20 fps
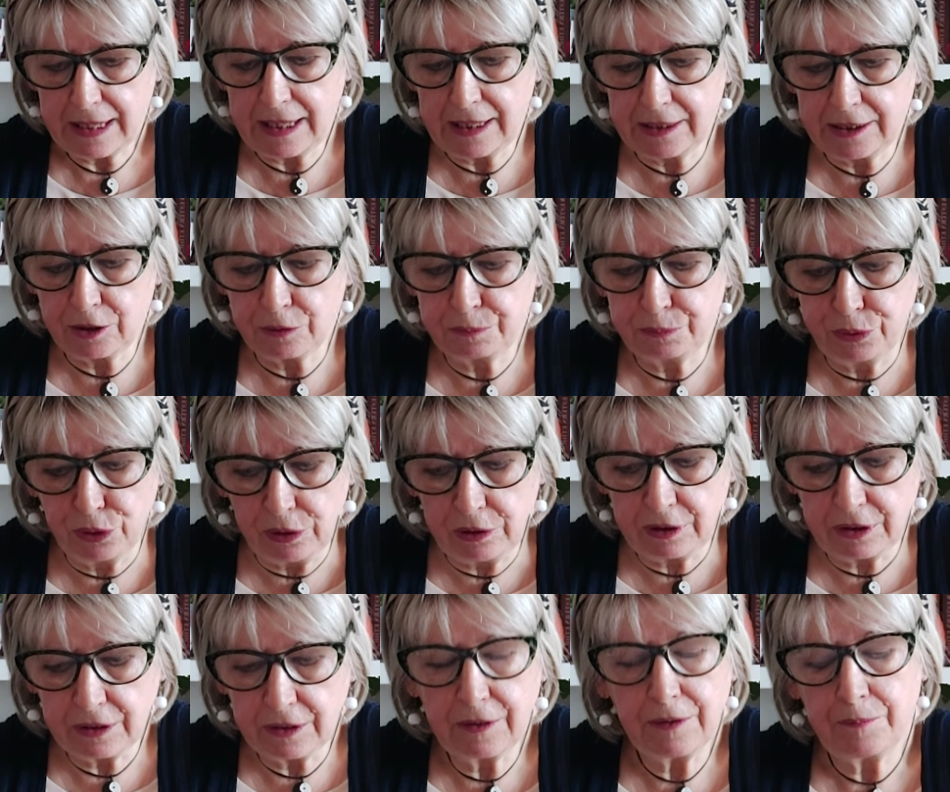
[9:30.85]
and a
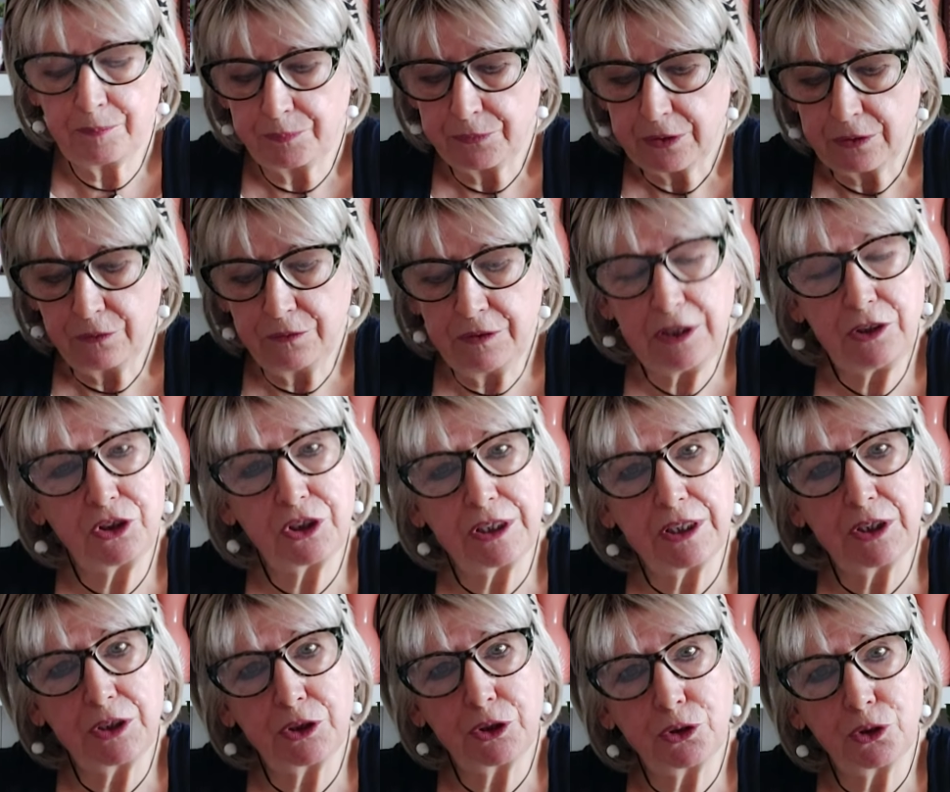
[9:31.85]
book which
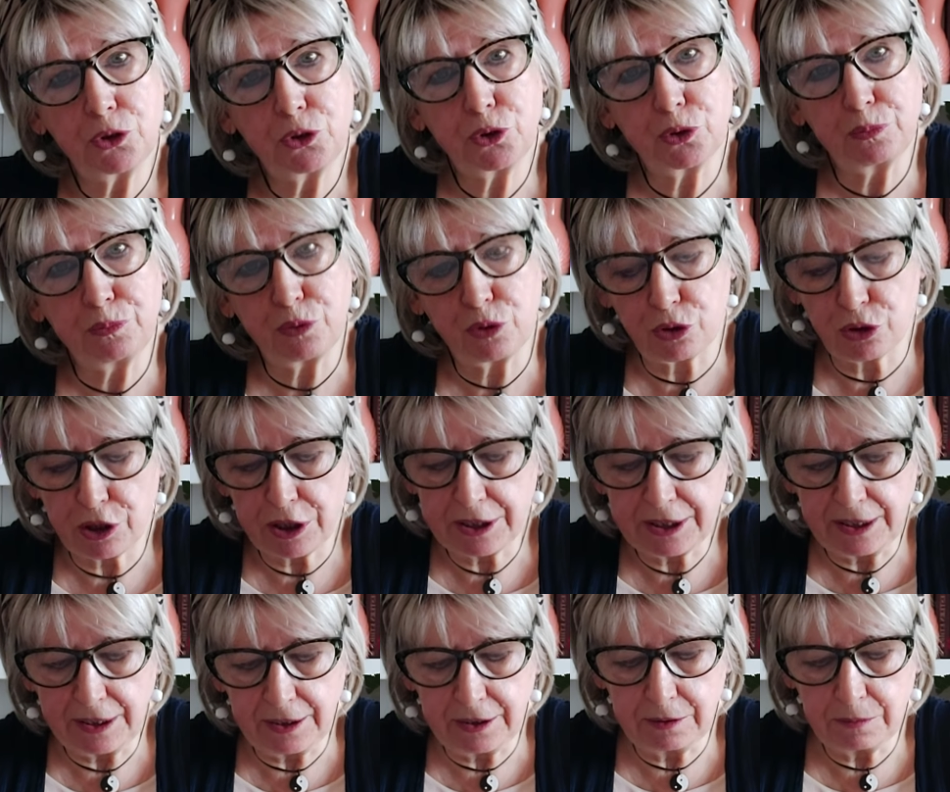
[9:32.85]
is
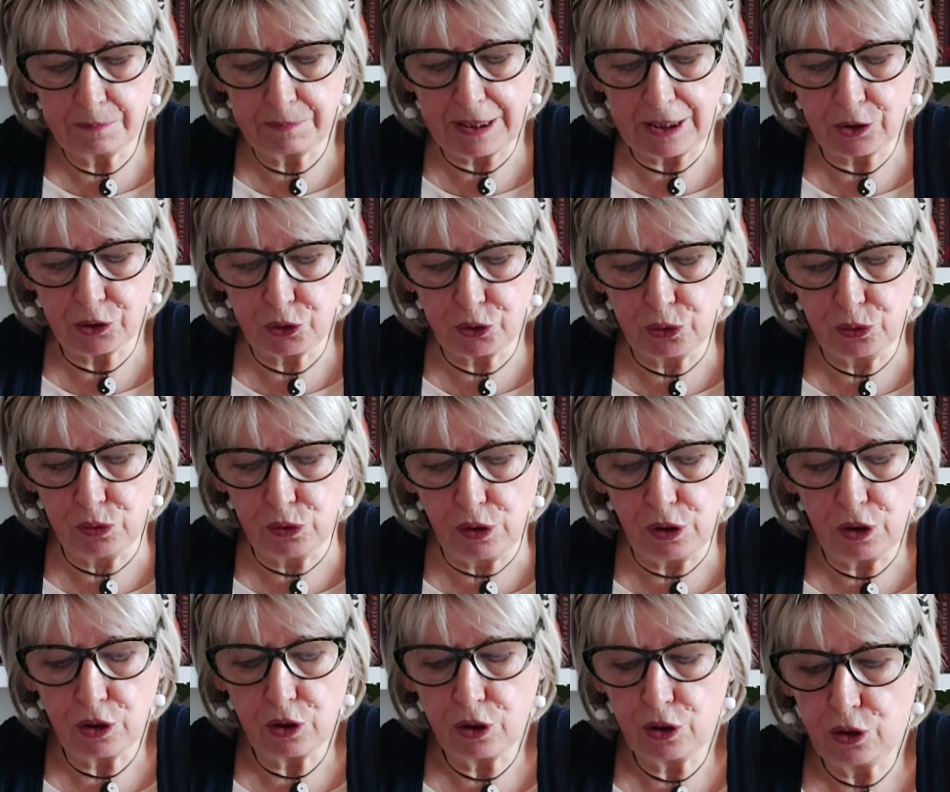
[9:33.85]
supported by
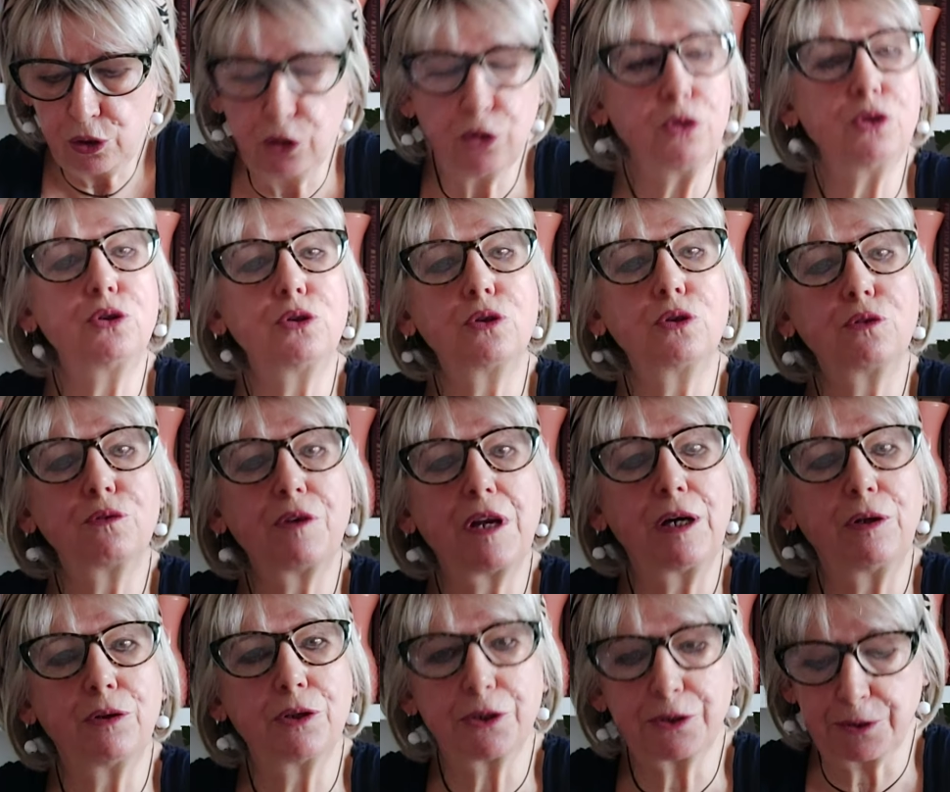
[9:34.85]
2 lotus
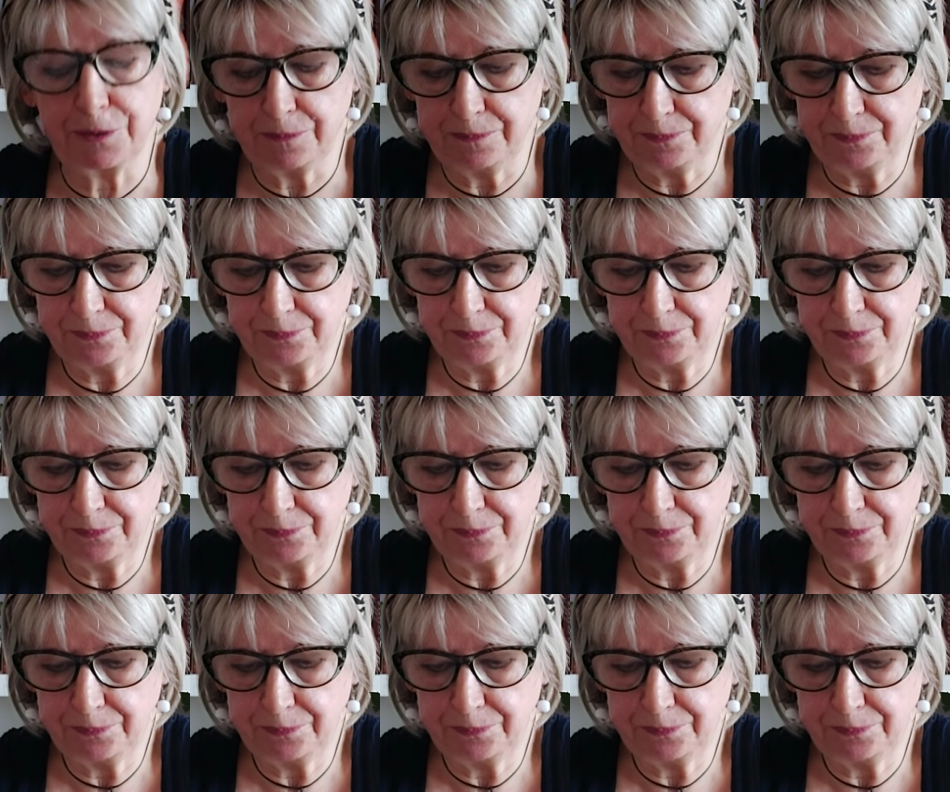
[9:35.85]
flowers.